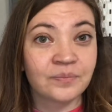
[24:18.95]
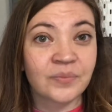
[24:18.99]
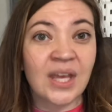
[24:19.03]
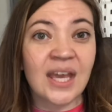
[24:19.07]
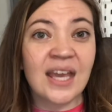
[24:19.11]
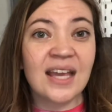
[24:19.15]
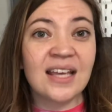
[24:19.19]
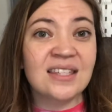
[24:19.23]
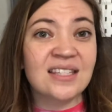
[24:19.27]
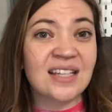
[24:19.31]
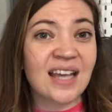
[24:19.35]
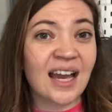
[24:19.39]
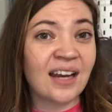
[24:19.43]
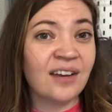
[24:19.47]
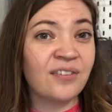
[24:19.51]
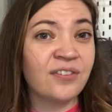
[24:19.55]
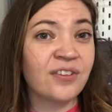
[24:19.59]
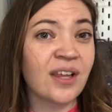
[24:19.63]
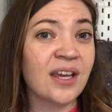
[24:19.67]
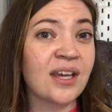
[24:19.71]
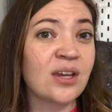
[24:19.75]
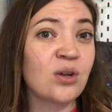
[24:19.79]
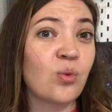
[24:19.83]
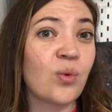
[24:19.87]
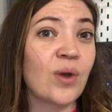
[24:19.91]
It's kind of
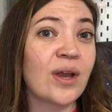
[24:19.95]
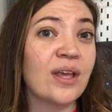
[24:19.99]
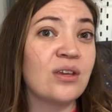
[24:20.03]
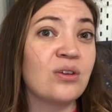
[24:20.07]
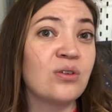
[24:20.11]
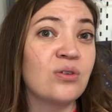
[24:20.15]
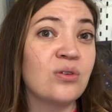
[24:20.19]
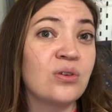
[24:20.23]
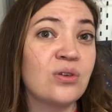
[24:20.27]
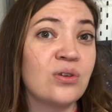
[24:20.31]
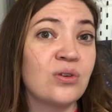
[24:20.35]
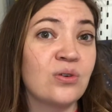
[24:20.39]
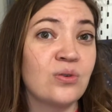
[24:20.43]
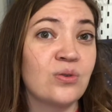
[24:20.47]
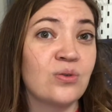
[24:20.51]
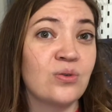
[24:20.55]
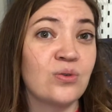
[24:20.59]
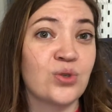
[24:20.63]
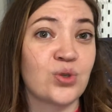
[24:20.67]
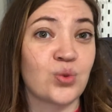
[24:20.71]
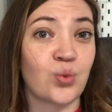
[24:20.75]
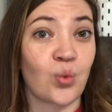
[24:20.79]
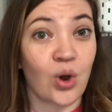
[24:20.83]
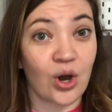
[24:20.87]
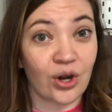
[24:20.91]
like when you use
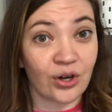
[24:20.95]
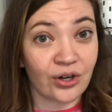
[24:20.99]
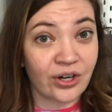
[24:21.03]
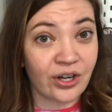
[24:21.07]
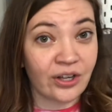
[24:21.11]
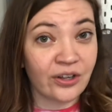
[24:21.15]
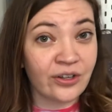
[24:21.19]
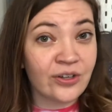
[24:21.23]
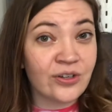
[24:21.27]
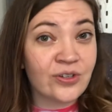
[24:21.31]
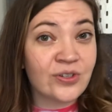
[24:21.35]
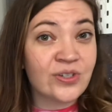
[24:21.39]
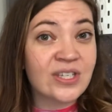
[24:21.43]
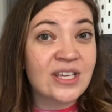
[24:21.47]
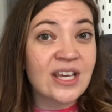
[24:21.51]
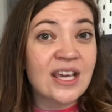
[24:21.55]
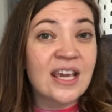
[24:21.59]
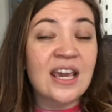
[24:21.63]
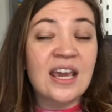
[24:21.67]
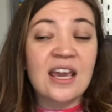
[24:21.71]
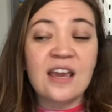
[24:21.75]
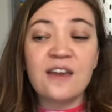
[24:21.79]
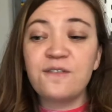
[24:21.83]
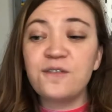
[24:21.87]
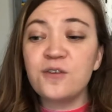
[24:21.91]
watercolors.
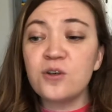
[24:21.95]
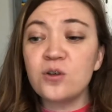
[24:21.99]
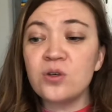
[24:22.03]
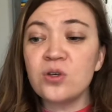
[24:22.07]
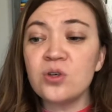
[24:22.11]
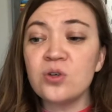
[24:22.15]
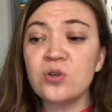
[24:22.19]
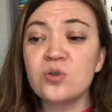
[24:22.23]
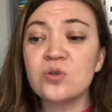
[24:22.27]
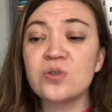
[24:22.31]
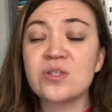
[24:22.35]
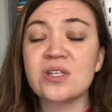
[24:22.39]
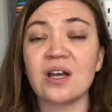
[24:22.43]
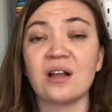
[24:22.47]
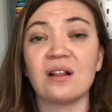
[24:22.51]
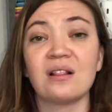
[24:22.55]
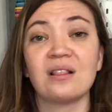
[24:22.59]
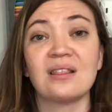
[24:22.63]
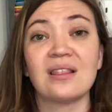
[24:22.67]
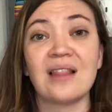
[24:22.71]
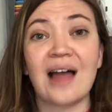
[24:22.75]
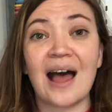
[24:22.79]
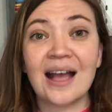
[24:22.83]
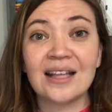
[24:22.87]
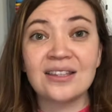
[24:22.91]
If you use a
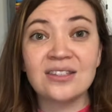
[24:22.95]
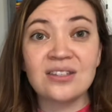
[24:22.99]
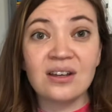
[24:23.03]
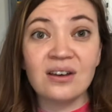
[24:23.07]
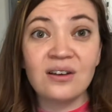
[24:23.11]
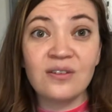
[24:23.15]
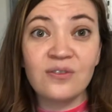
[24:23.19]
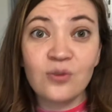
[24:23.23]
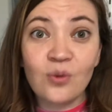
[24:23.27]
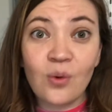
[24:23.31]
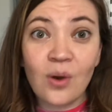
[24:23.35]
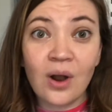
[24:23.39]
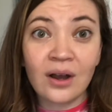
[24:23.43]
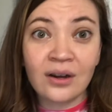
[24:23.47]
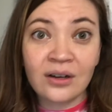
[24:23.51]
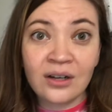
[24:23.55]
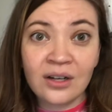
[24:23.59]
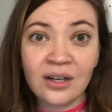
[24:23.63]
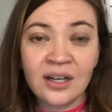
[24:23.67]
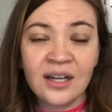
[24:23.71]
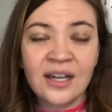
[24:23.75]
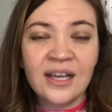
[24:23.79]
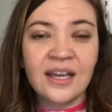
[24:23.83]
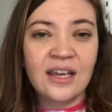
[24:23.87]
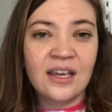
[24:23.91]
lot of water
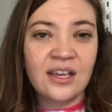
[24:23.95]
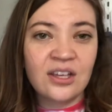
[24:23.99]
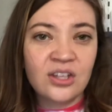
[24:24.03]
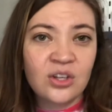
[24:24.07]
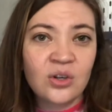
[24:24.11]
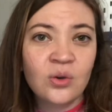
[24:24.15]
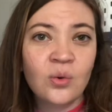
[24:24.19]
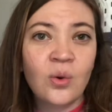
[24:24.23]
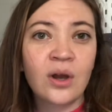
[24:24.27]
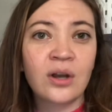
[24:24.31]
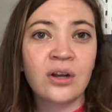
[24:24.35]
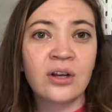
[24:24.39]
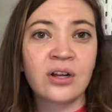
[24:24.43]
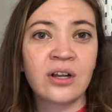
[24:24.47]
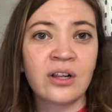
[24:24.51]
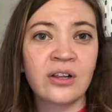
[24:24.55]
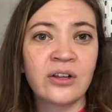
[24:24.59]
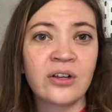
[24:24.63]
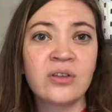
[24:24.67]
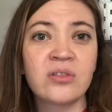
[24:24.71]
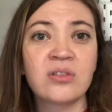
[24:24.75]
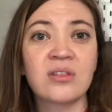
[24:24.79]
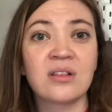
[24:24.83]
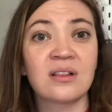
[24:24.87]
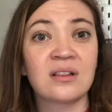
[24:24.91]
in your watercolor,
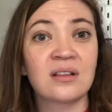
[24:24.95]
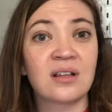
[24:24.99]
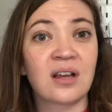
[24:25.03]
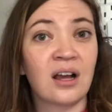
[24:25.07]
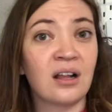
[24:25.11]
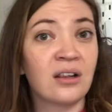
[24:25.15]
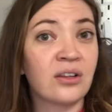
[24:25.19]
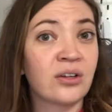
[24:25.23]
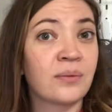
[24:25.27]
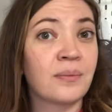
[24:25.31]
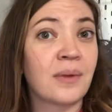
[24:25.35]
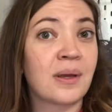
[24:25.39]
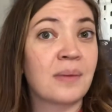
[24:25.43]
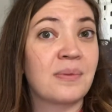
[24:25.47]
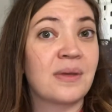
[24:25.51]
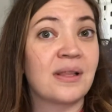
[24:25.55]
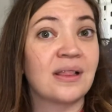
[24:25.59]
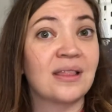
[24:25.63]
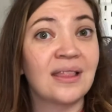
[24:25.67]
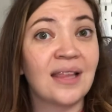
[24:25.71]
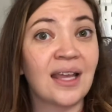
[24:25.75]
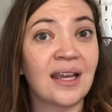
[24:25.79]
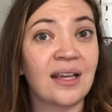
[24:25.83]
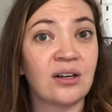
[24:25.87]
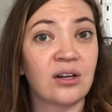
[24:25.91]
the color might be
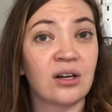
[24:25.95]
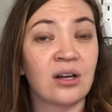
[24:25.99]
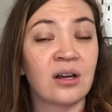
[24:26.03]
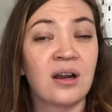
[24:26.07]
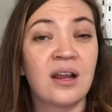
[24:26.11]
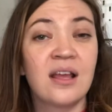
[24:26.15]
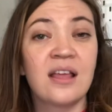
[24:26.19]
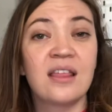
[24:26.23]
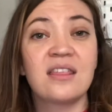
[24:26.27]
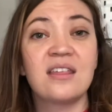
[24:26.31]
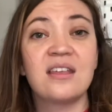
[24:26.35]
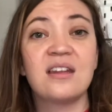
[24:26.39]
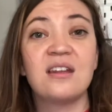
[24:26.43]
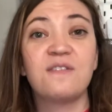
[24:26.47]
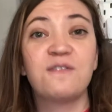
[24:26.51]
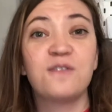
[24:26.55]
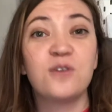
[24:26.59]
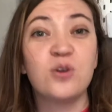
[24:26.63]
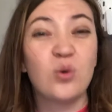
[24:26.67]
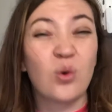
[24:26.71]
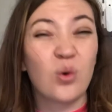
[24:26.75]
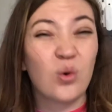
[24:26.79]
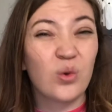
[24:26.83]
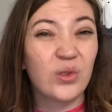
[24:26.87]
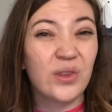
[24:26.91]
lighter than if you
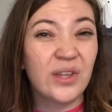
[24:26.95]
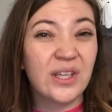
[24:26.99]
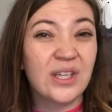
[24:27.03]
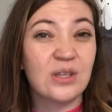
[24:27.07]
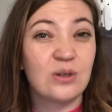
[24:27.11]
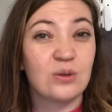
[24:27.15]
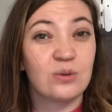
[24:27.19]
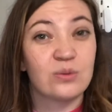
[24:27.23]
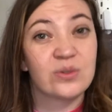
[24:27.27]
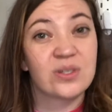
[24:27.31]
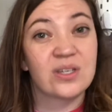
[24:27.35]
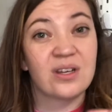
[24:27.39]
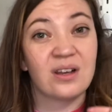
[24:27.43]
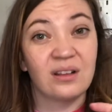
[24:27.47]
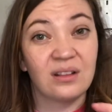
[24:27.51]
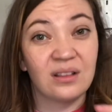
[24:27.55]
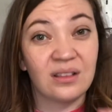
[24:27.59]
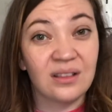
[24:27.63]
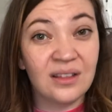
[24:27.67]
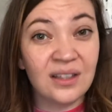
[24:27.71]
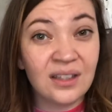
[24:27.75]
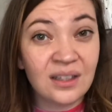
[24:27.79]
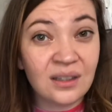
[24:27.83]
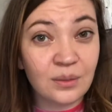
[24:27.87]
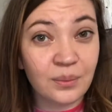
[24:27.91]
only use a
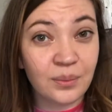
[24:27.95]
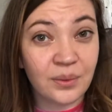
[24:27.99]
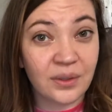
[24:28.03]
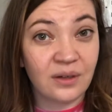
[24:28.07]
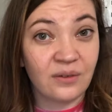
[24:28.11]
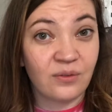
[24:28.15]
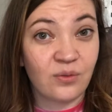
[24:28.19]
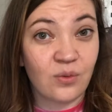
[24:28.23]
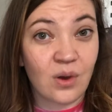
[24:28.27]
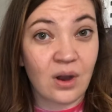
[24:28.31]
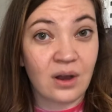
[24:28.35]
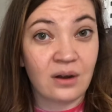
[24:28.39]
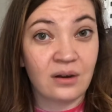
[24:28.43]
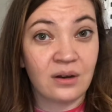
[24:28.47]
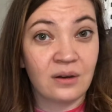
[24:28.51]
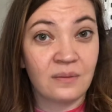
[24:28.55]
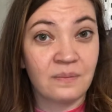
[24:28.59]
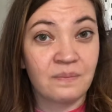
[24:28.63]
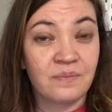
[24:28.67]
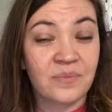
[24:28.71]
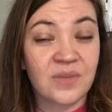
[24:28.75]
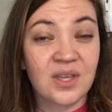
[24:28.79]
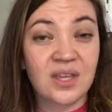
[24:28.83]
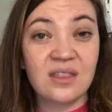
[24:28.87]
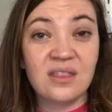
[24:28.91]
little bit of water.
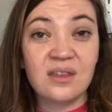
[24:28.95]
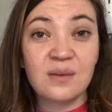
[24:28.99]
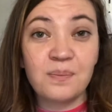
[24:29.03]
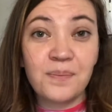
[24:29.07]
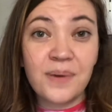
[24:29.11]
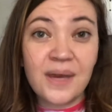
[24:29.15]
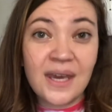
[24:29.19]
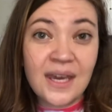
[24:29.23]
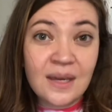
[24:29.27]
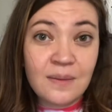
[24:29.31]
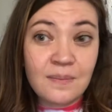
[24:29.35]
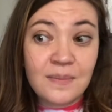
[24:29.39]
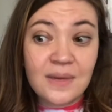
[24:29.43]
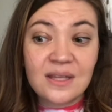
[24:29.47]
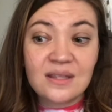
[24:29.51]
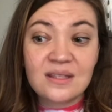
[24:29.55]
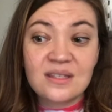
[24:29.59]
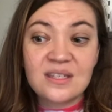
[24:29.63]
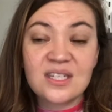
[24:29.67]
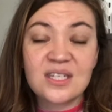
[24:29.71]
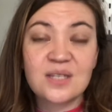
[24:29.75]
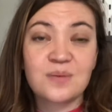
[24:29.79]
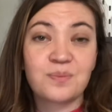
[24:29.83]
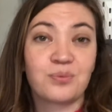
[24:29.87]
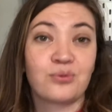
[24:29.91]
The pigment
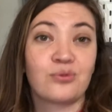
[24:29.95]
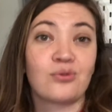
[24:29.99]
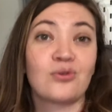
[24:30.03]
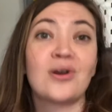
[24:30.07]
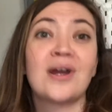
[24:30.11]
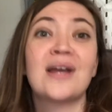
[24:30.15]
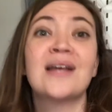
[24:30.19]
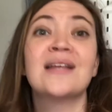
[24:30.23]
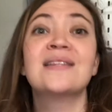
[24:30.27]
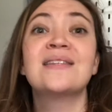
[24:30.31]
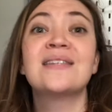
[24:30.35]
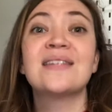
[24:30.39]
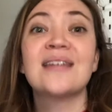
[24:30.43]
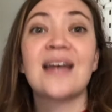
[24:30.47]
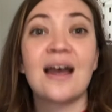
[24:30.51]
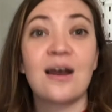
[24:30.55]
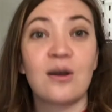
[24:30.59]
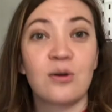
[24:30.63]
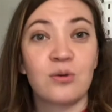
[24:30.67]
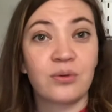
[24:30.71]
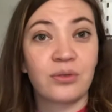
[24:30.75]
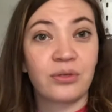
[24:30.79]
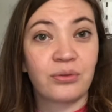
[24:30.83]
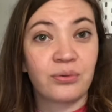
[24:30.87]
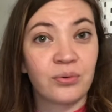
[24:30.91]
spreads
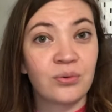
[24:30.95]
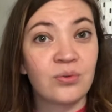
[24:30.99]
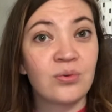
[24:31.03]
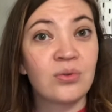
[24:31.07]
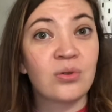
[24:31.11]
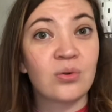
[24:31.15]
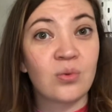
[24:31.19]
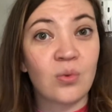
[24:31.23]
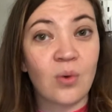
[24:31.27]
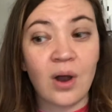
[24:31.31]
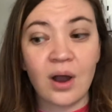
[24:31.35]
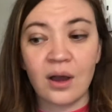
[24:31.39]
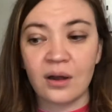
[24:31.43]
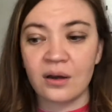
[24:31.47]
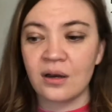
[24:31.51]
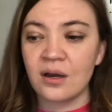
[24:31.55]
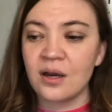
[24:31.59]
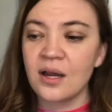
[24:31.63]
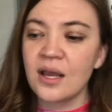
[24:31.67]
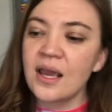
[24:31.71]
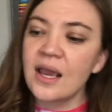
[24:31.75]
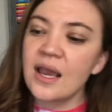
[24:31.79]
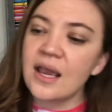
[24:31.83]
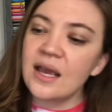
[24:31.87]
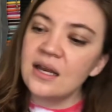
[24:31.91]
out through the water,
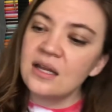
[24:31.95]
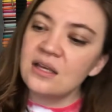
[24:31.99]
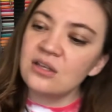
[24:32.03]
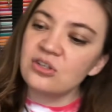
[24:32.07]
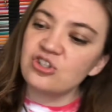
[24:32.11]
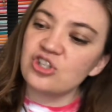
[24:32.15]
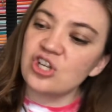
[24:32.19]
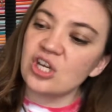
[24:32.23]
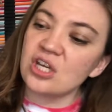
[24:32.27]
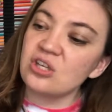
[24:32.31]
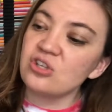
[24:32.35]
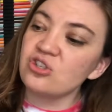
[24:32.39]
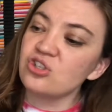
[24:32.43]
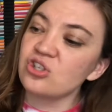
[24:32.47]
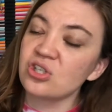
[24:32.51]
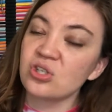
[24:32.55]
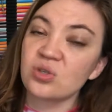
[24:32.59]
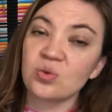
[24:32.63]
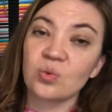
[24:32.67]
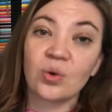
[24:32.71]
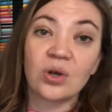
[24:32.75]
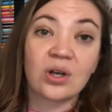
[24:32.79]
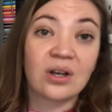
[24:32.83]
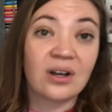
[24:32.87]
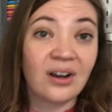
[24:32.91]
and it changes
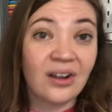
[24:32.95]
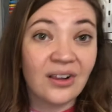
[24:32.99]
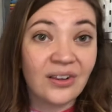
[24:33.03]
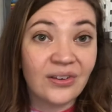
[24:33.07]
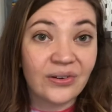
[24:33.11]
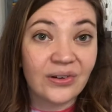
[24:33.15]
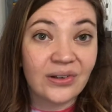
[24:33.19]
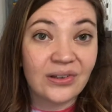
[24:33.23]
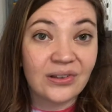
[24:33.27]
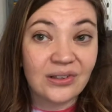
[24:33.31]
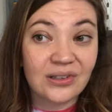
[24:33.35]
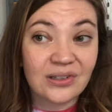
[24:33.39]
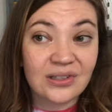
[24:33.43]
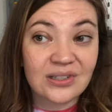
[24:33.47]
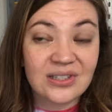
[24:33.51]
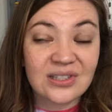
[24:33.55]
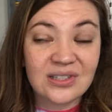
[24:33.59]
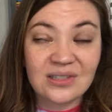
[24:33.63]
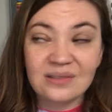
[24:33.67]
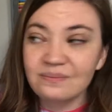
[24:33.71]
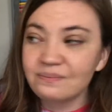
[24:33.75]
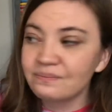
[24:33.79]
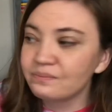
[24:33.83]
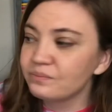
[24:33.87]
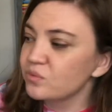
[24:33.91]
what color it looks.
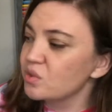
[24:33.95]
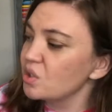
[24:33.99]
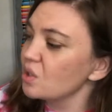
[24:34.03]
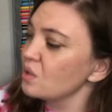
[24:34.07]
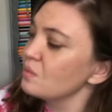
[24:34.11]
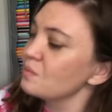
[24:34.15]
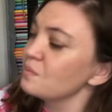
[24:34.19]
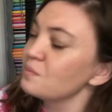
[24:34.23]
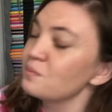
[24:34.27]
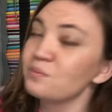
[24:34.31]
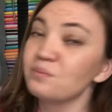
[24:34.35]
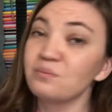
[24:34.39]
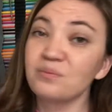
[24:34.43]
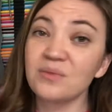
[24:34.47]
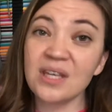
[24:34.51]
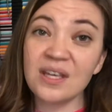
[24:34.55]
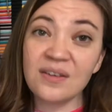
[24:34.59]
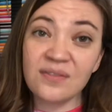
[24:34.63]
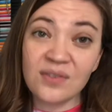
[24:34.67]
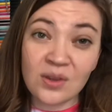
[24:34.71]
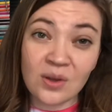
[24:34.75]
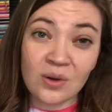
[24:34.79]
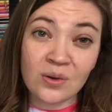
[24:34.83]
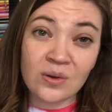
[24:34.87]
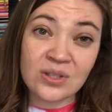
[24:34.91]
So
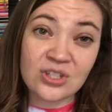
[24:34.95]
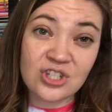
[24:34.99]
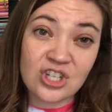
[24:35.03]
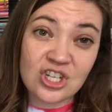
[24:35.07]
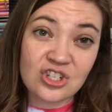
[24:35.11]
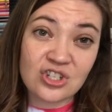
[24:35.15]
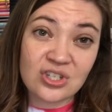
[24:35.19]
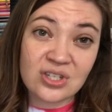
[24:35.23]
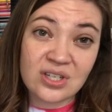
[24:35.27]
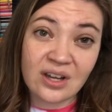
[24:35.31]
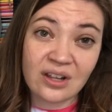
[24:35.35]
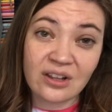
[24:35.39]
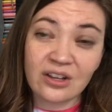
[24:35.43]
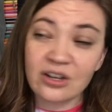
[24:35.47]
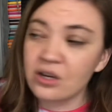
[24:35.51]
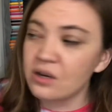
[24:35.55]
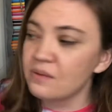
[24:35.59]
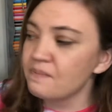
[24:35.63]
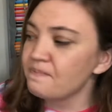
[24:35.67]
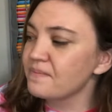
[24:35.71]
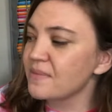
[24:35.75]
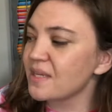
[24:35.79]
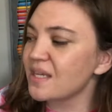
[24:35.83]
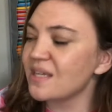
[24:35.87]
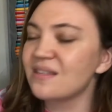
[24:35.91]
even though it changes color,
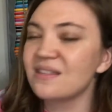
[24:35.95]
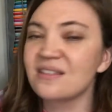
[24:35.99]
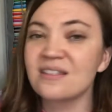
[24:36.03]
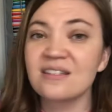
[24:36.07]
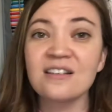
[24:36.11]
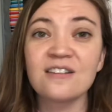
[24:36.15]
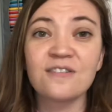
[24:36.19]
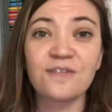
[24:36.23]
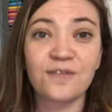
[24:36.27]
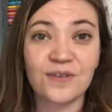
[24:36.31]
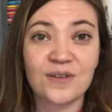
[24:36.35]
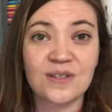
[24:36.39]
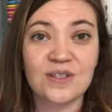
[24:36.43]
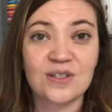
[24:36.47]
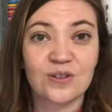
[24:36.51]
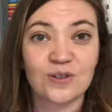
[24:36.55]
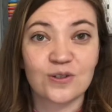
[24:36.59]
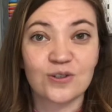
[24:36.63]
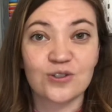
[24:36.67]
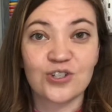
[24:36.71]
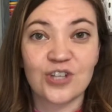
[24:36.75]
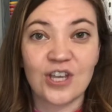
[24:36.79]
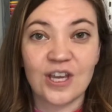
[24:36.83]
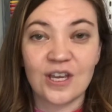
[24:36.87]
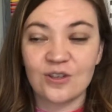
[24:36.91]
it's still a physical
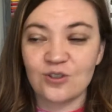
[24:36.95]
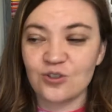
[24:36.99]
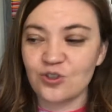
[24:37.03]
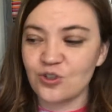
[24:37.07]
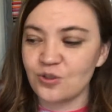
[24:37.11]
change.